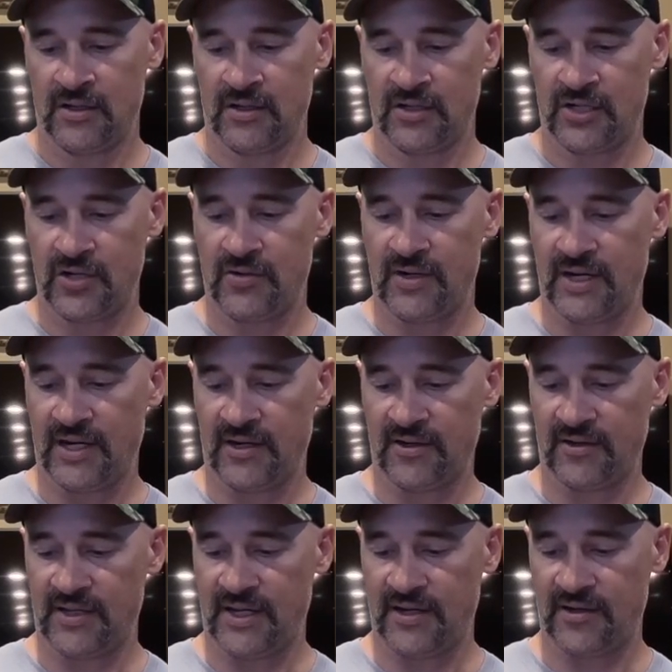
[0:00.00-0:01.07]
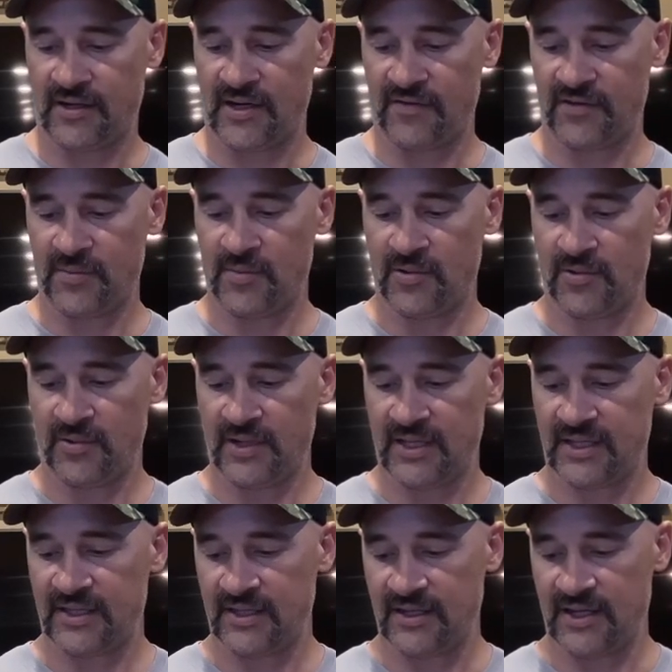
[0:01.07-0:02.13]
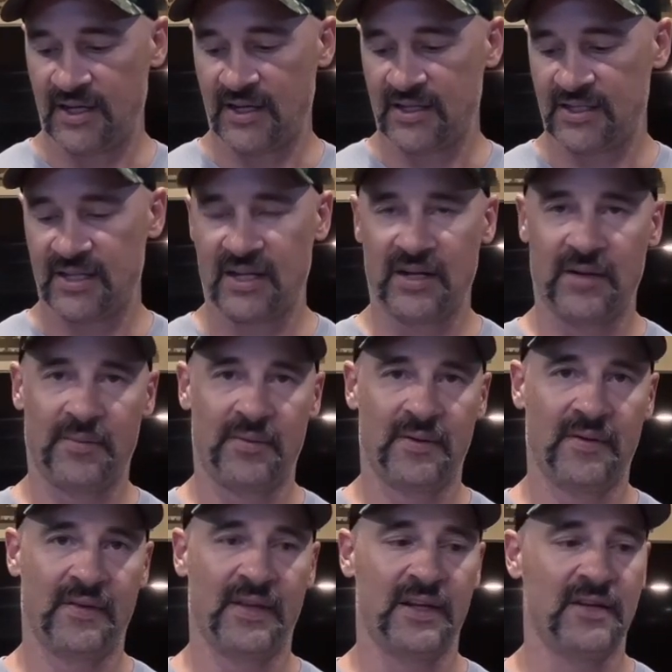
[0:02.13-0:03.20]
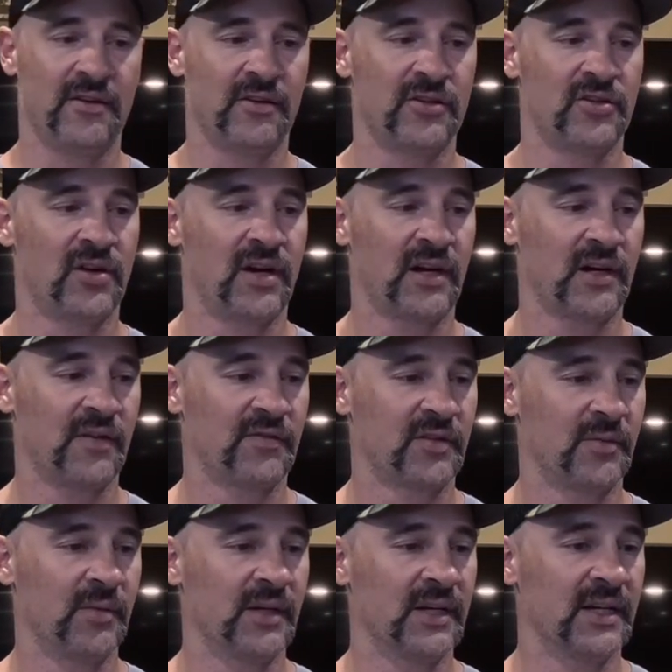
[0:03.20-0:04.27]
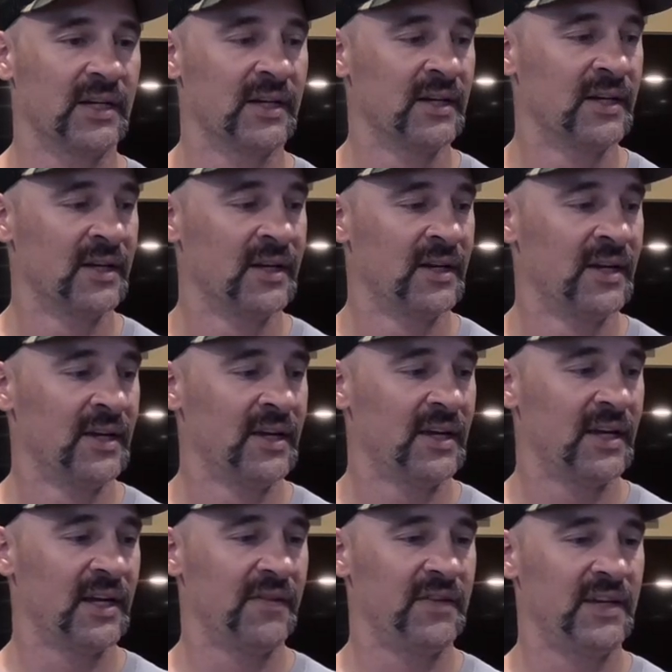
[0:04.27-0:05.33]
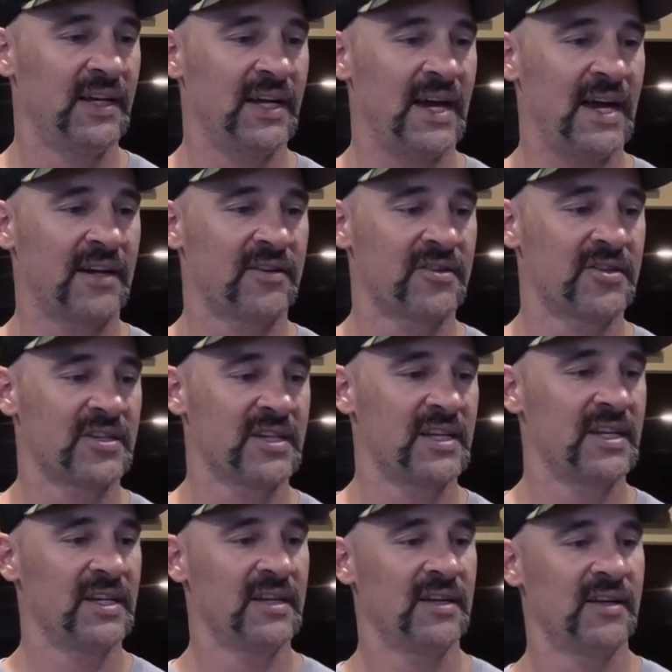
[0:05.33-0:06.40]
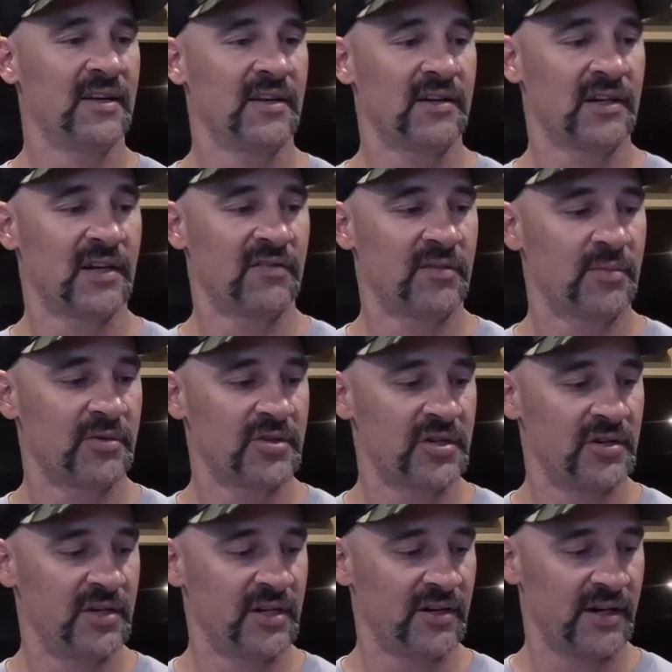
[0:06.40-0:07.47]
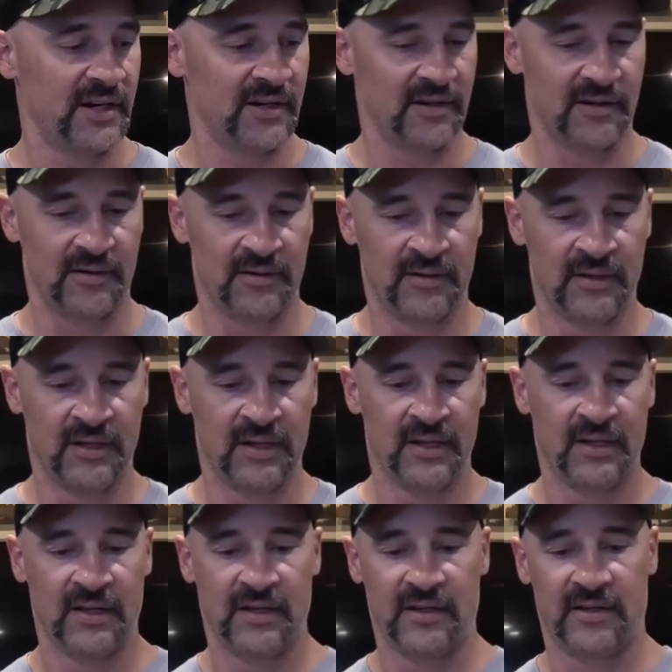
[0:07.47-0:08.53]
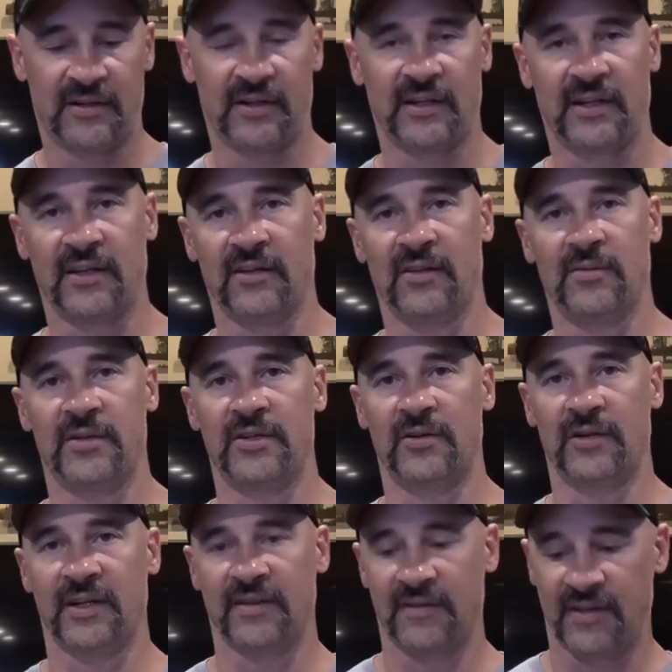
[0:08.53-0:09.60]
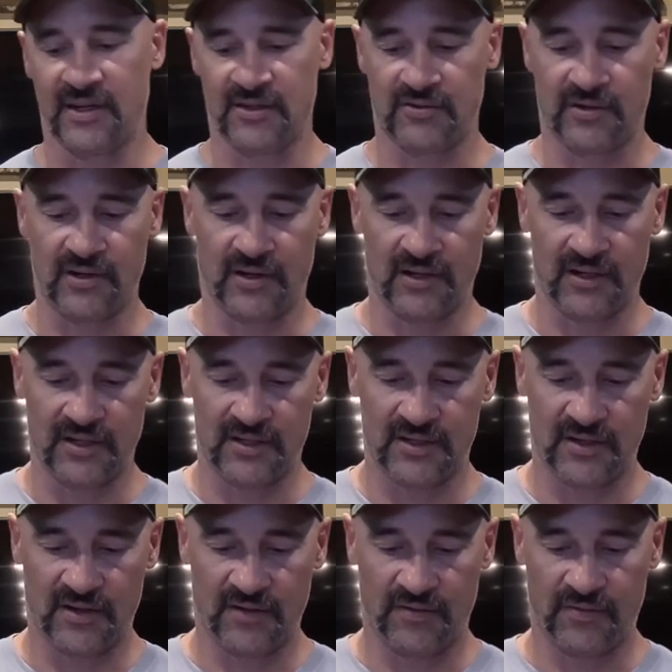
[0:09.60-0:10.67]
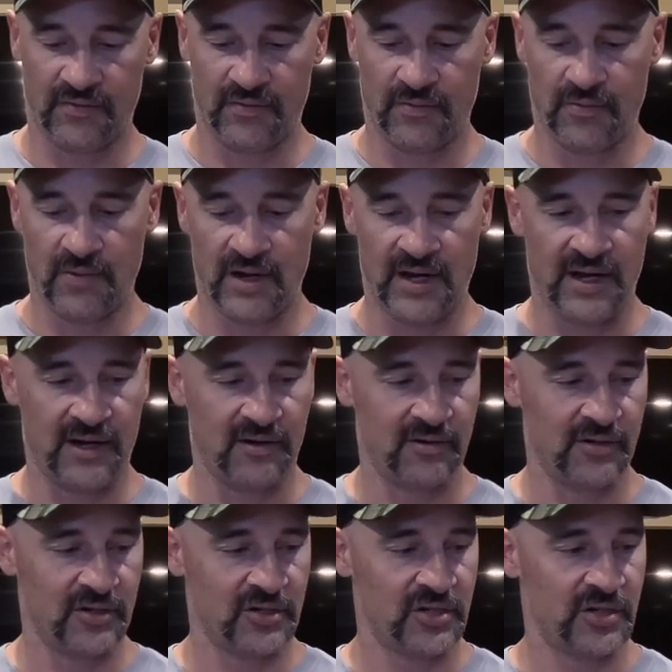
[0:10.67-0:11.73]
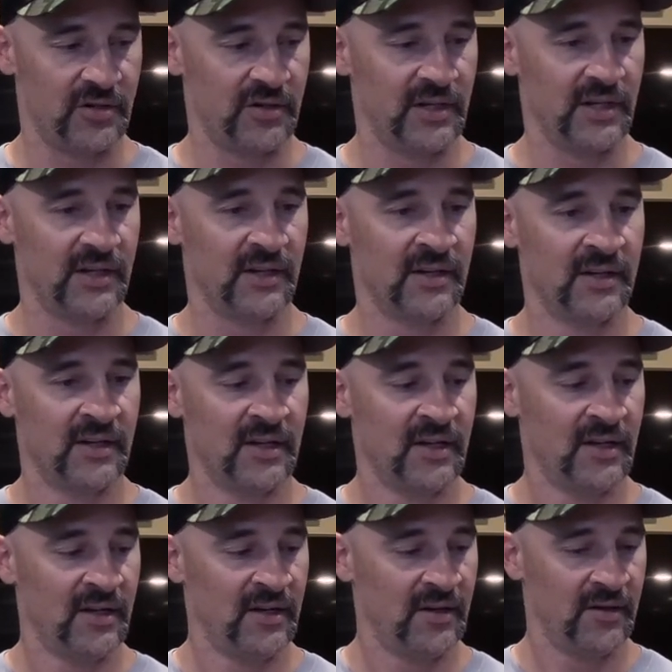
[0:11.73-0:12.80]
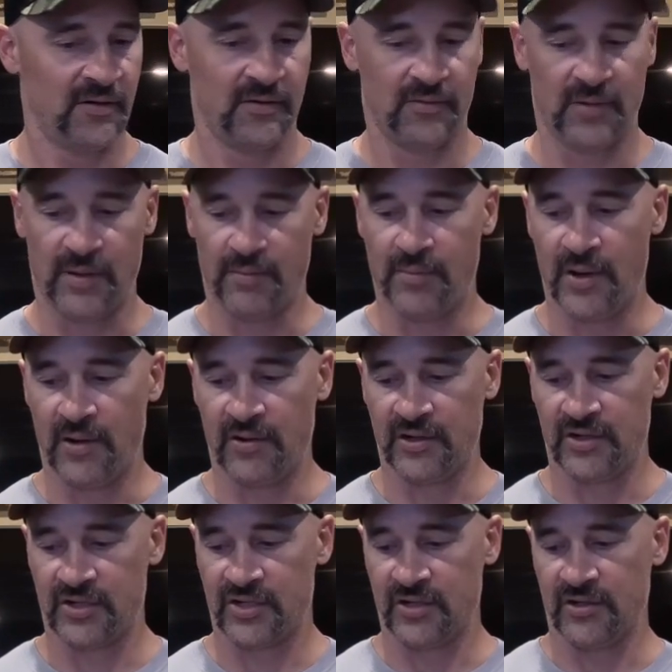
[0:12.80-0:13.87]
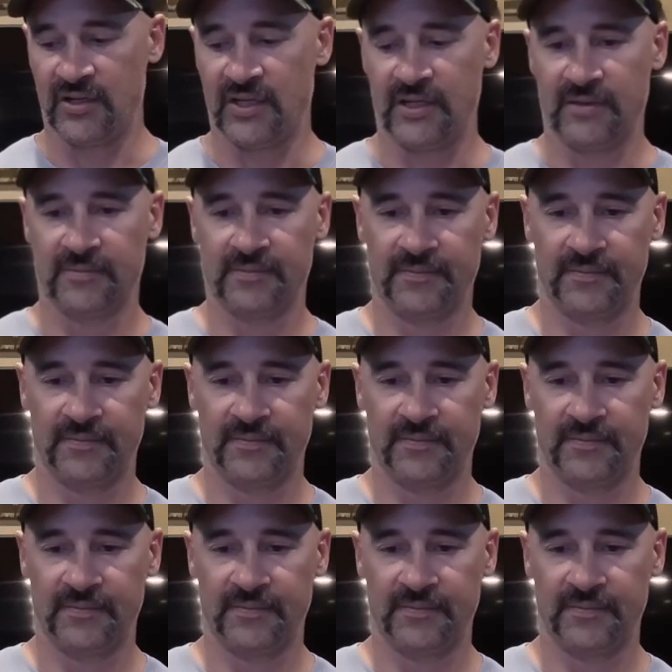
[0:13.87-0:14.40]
Shoot an arrow that you're comfortable with in a setup that you can draw comfortably. And if you get accuracy and you're comfortable shooting your arrow, you're going to kill the majority of things, regardless of what arrow you're shooting, what bow you're shooting,